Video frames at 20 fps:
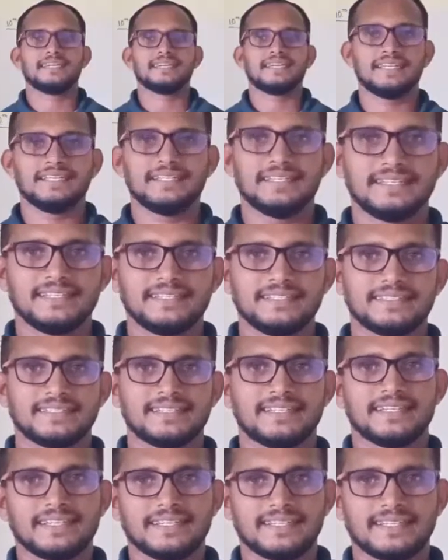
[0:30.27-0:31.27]

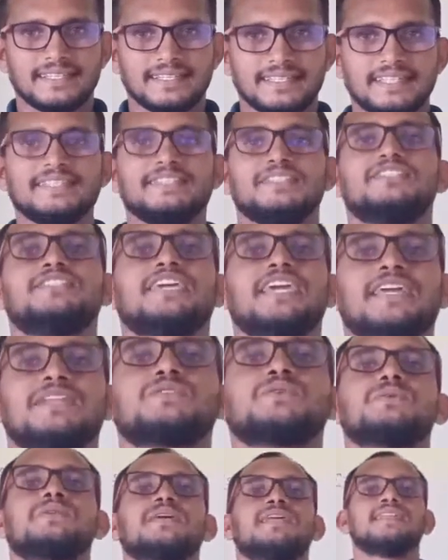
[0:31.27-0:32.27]
In
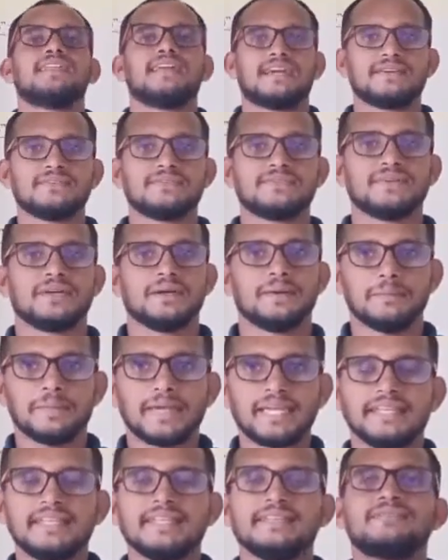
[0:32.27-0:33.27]
day-to-day life,
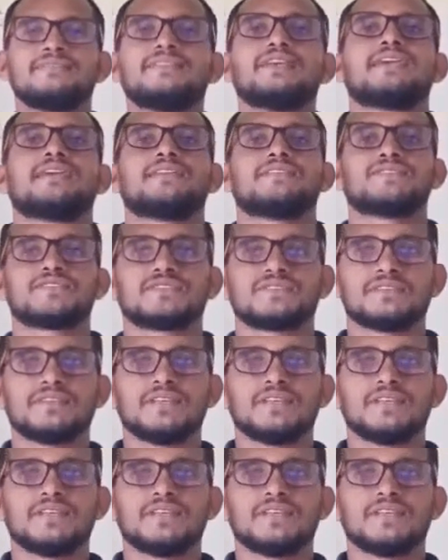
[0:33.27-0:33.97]
many things